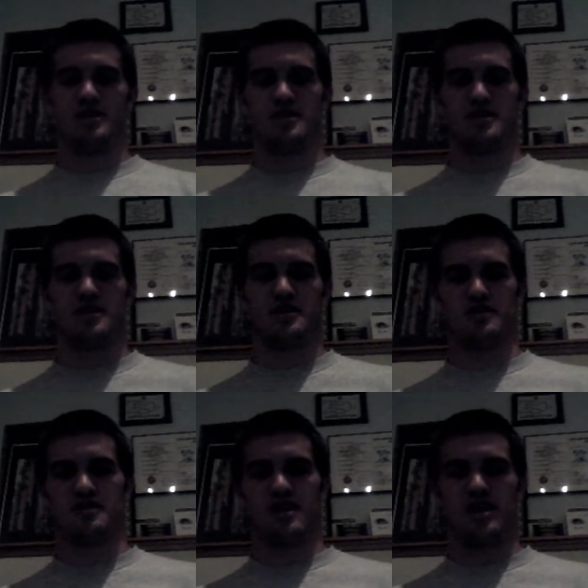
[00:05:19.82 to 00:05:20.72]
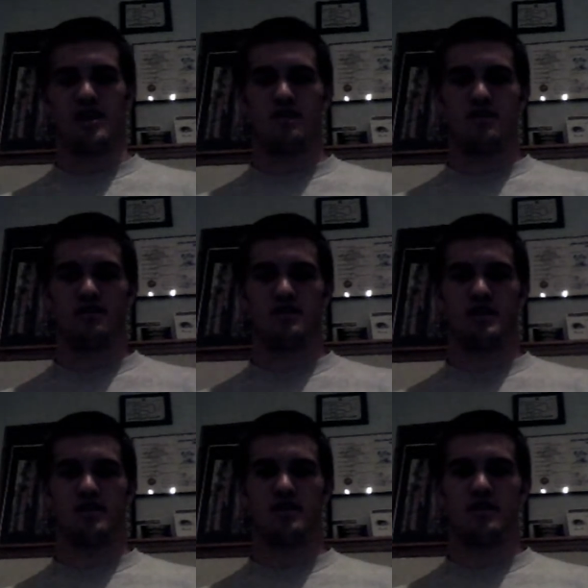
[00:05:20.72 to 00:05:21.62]
this is still a
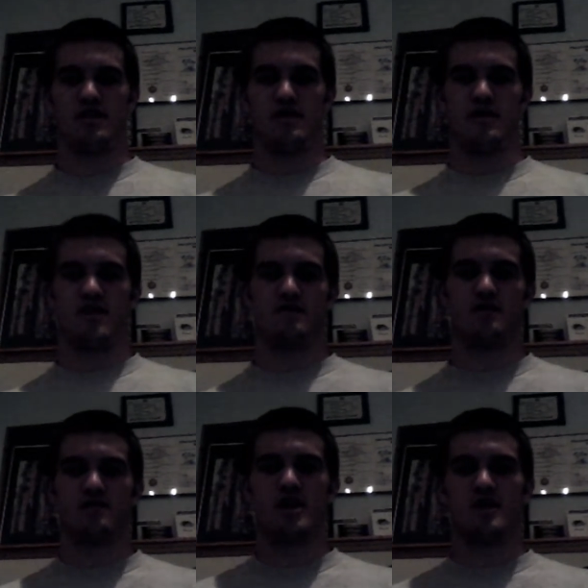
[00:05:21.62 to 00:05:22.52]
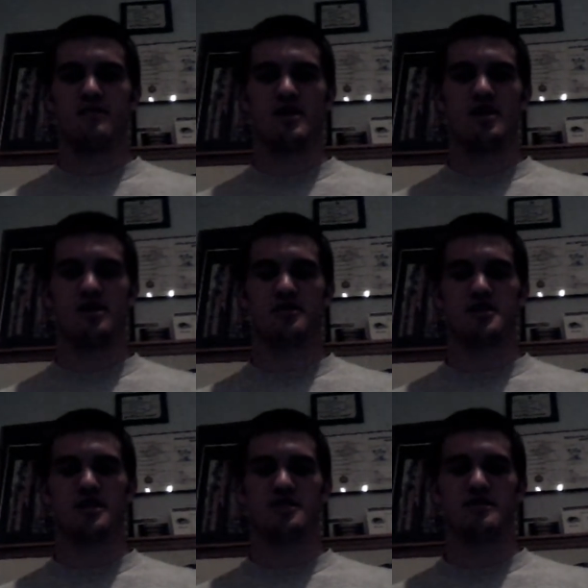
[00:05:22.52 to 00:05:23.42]
Sunday afternoon game.
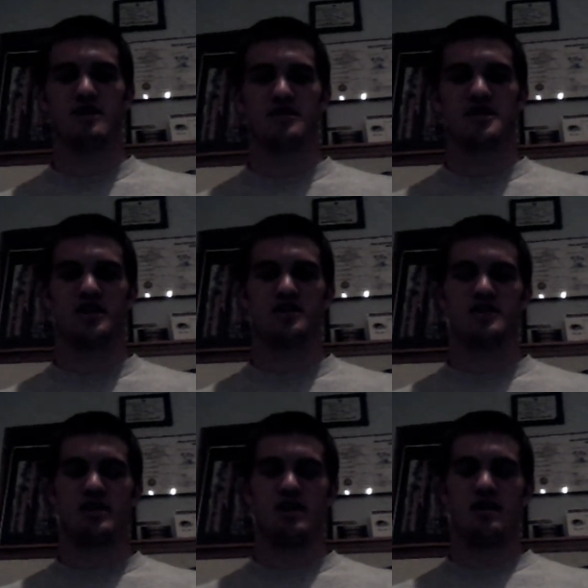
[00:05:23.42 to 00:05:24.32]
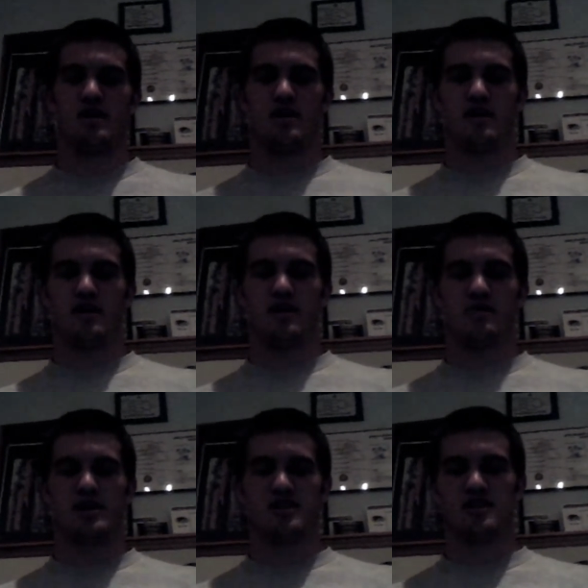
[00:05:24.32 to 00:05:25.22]
Eagles against the Redskins.
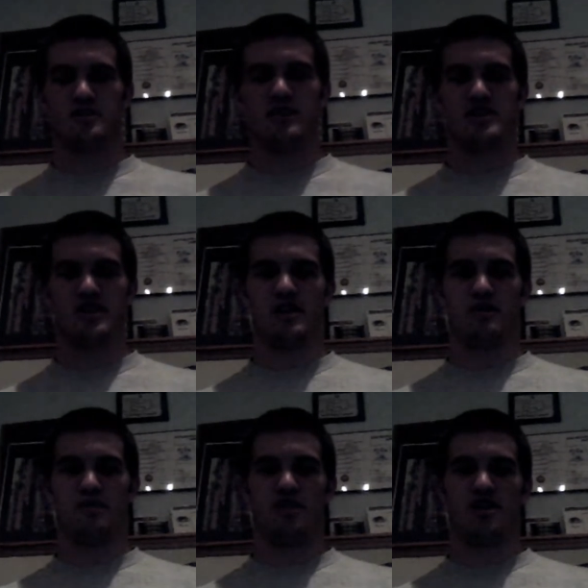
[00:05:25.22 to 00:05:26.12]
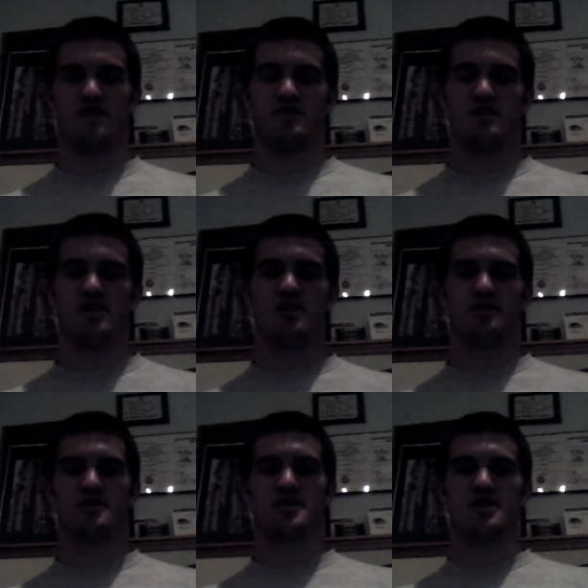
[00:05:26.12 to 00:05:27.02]
Redskins are basically out of the playoffs.
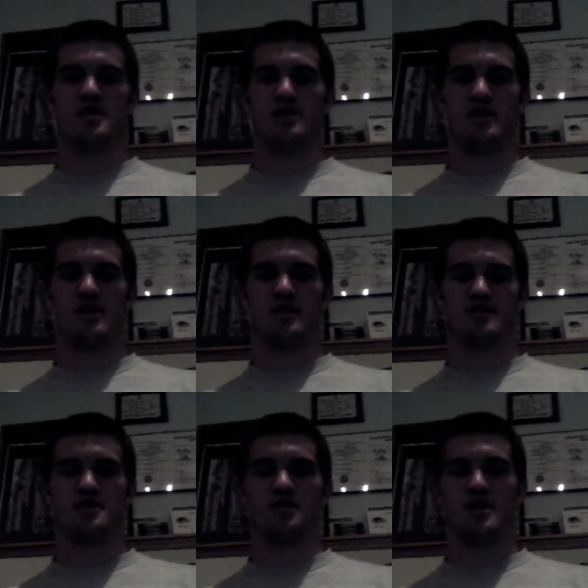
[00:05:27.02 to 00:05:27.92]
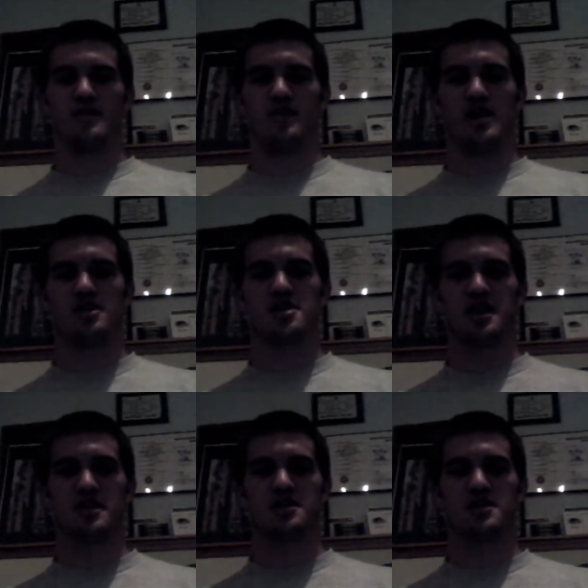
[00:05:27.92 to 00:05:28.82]
Eagles still have a fighting
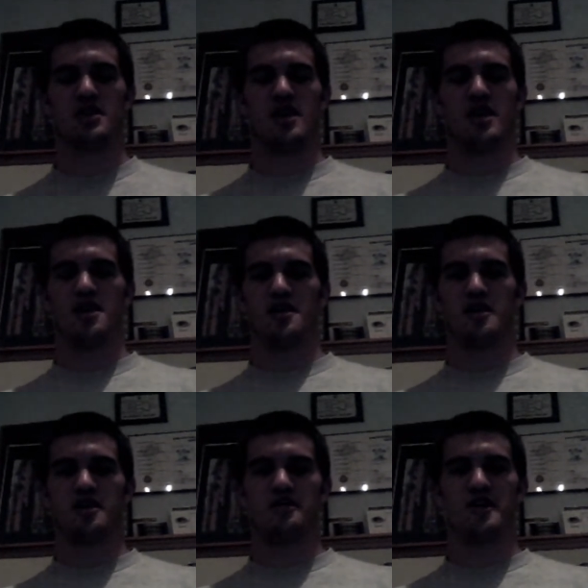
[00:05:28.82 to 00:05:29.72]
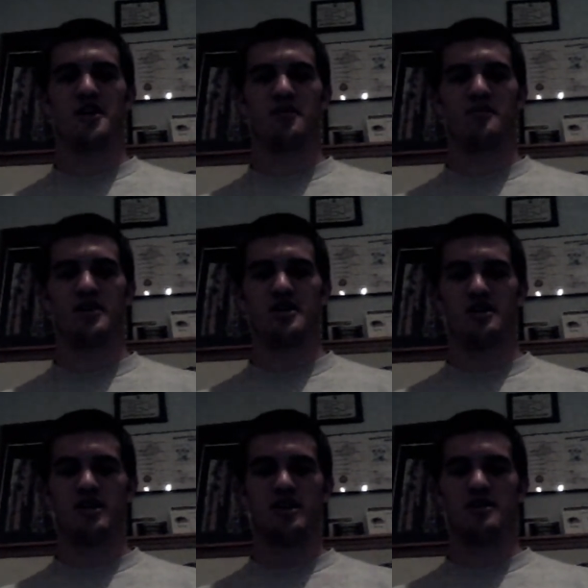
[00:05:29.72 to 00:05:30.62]
chance. They need a little help, but
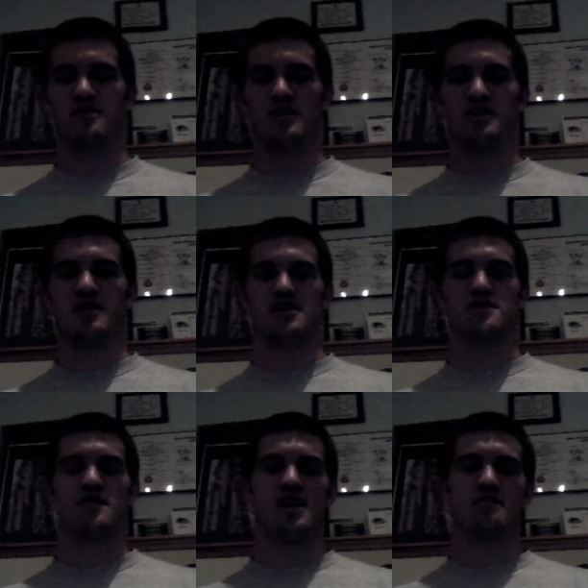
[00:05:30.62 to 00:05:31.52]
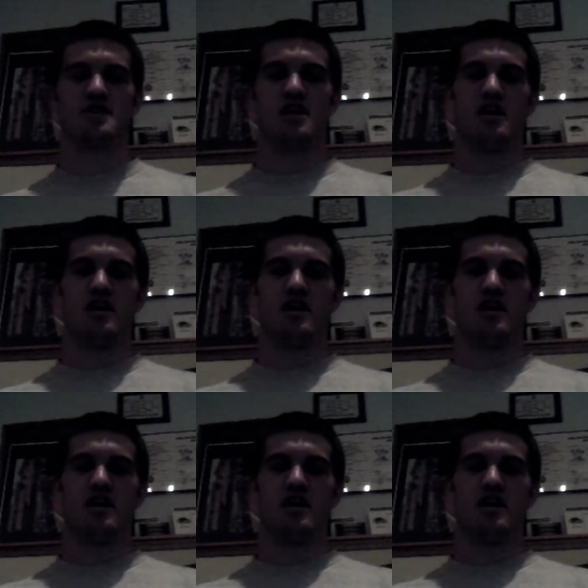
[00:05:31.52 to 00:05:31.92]
they need to win the next 2 games.